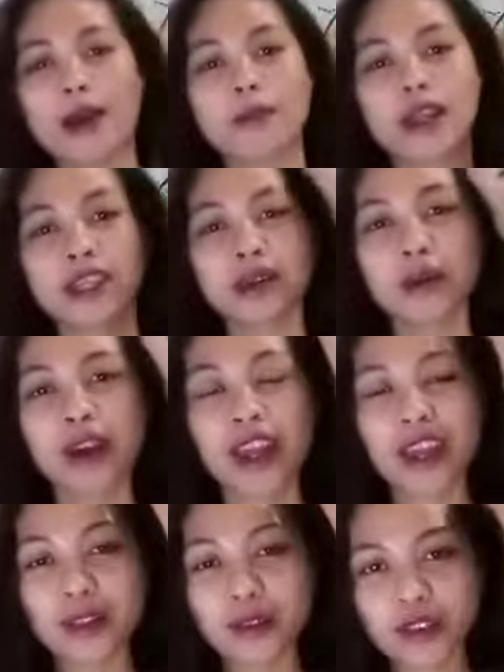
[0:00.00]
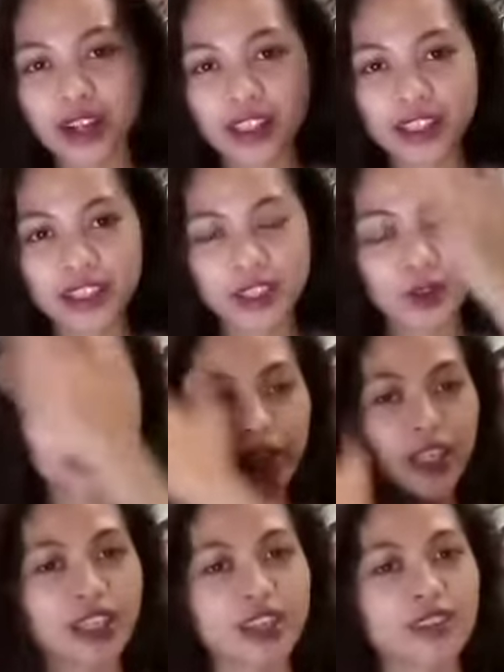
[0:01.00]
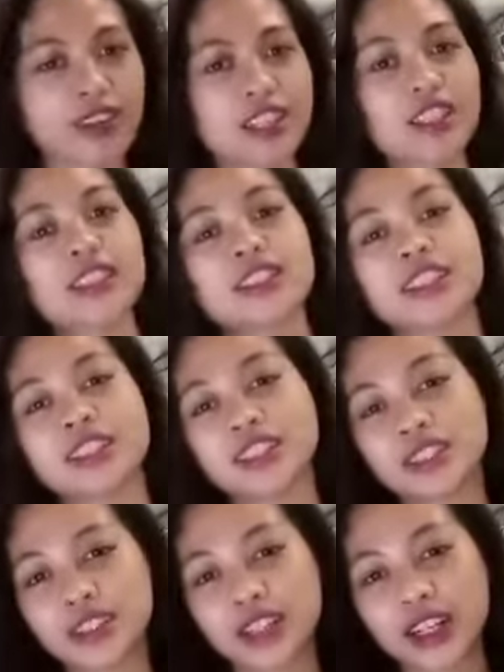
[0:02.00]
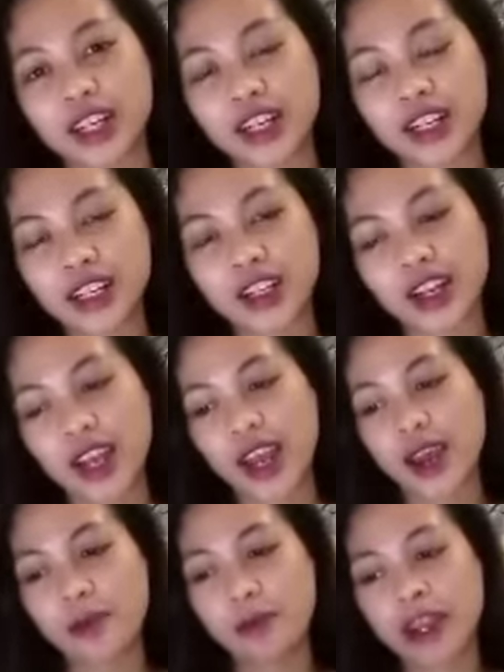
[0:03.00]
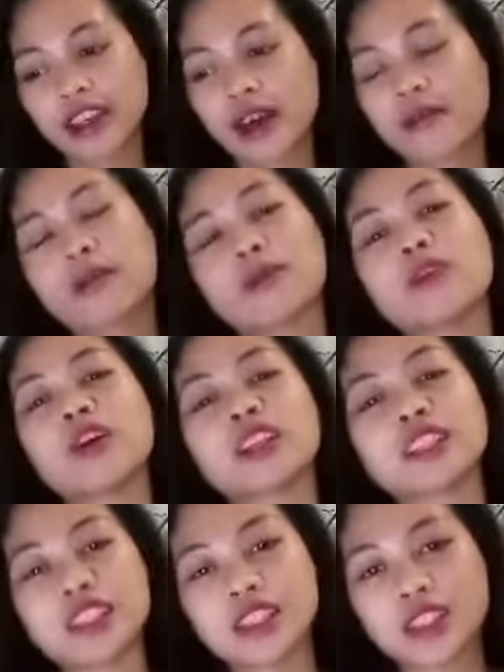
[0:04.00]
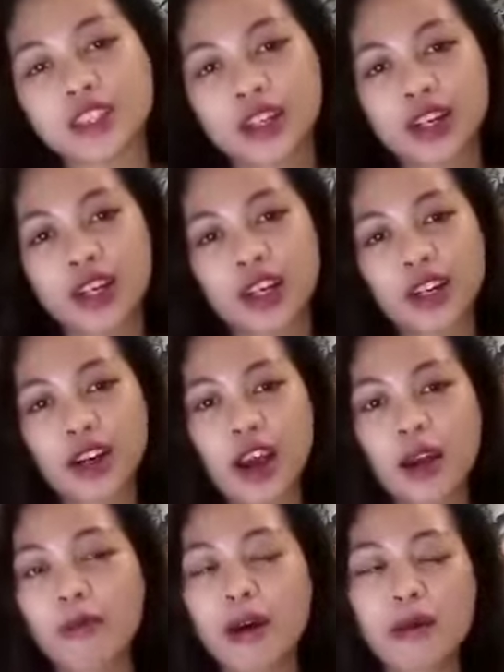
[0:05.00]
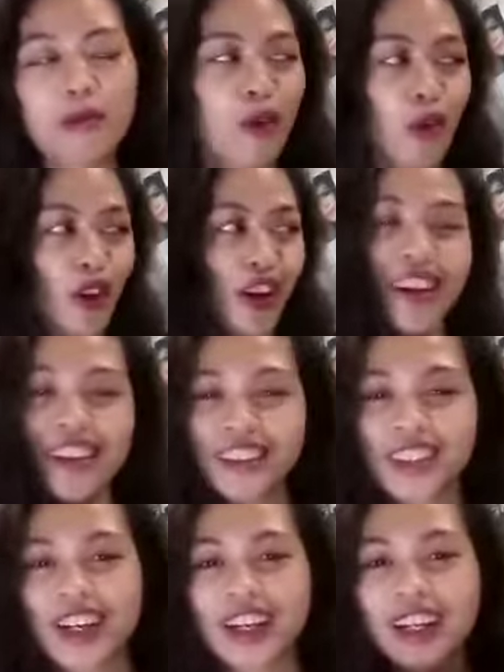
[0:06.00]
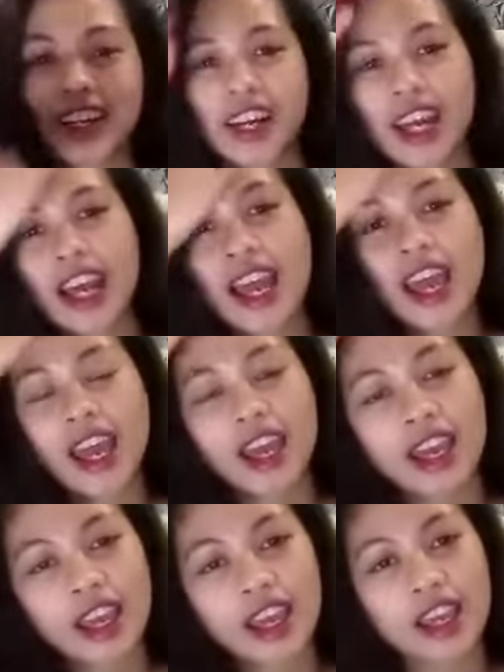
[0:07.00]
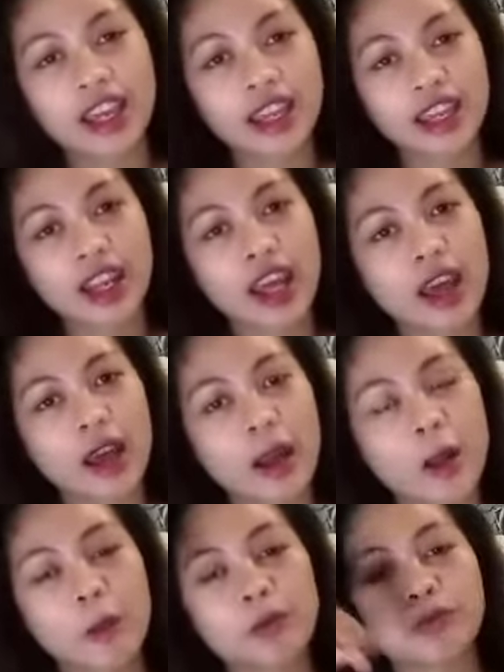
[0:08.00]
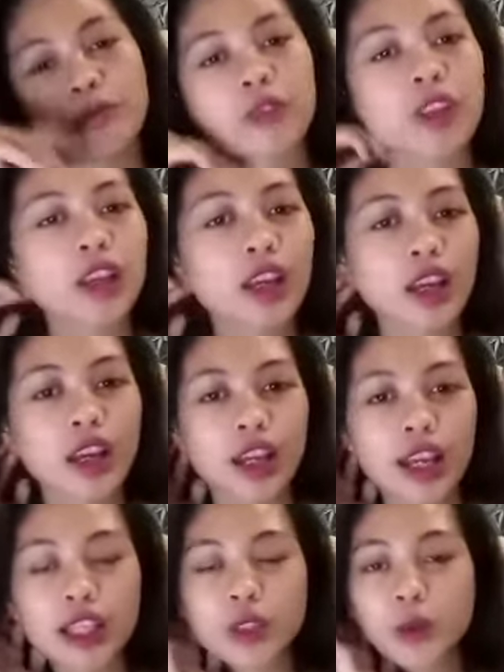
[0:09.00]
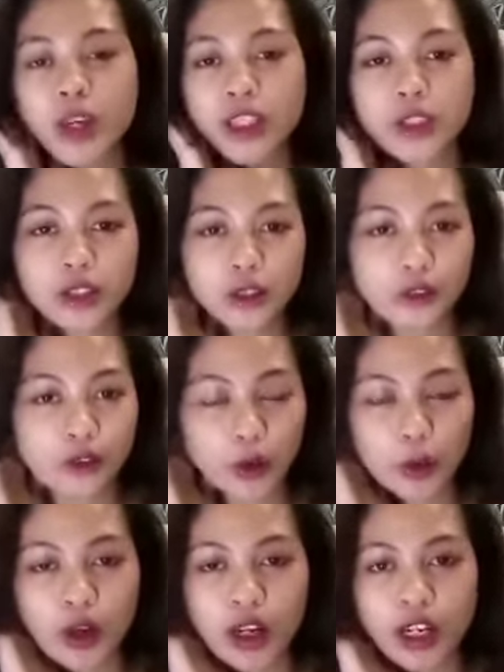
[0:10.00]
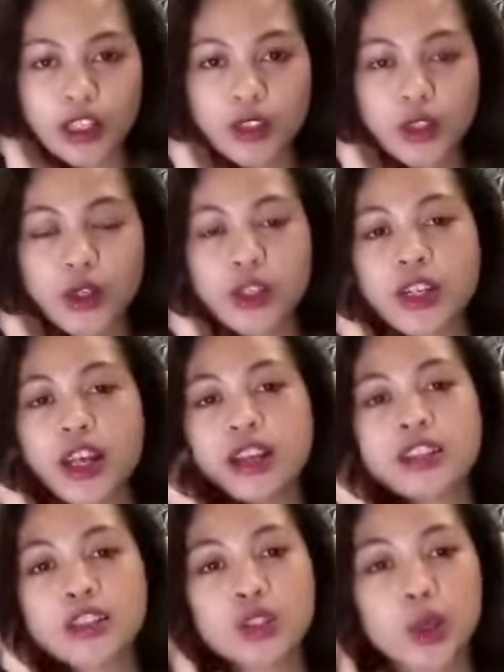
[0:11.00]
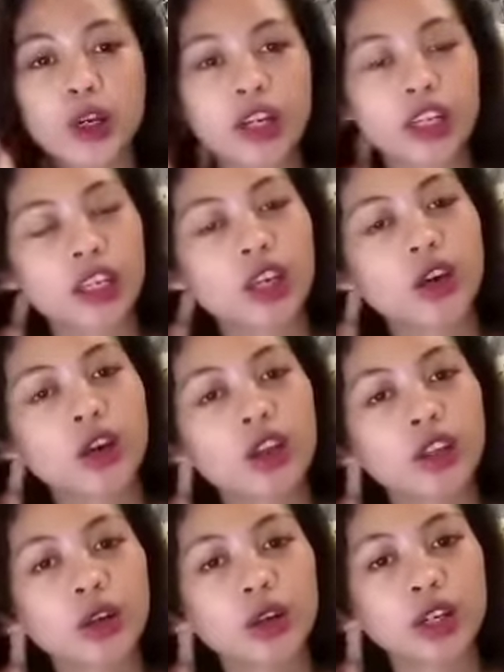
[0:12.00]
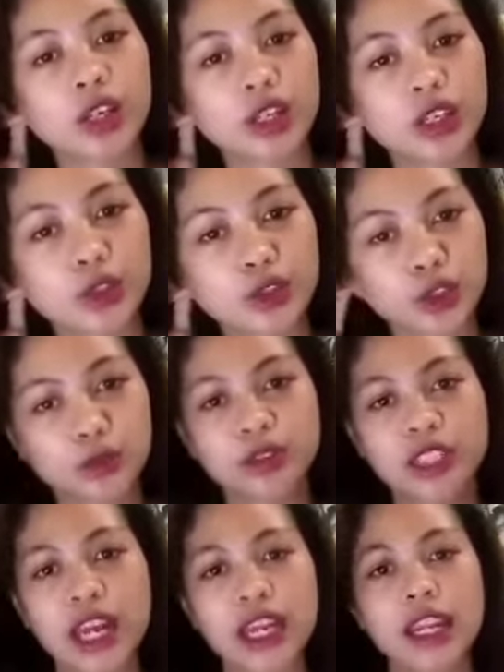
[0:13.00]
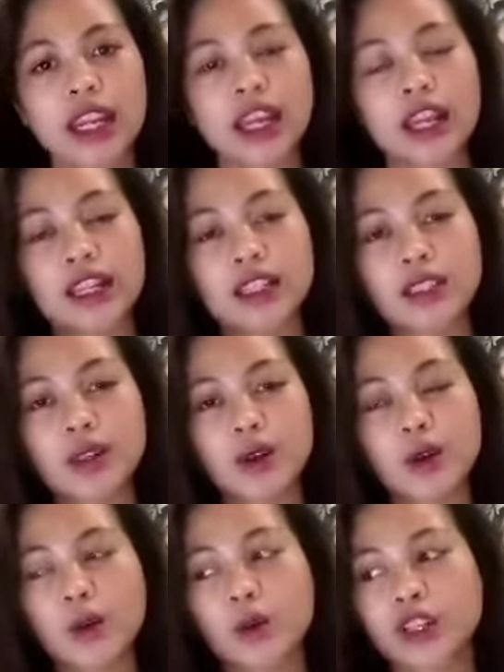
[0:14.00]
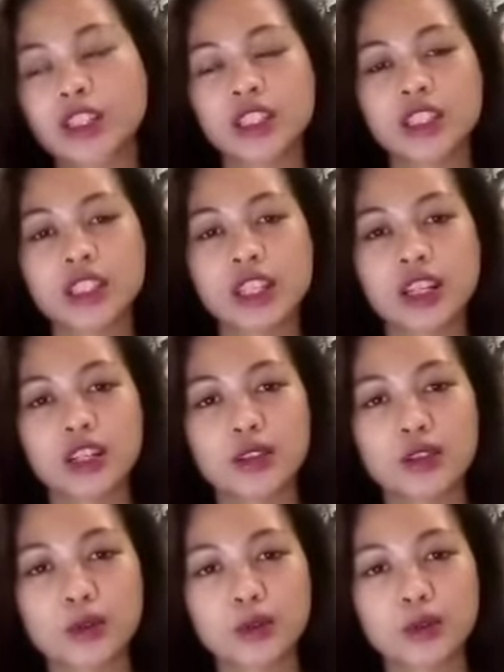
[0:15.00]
By the way, congrats to my dearest sister, my lovable sister, above all. And can't wait to look forward to your next journey on your YouTube channel. So, we're just here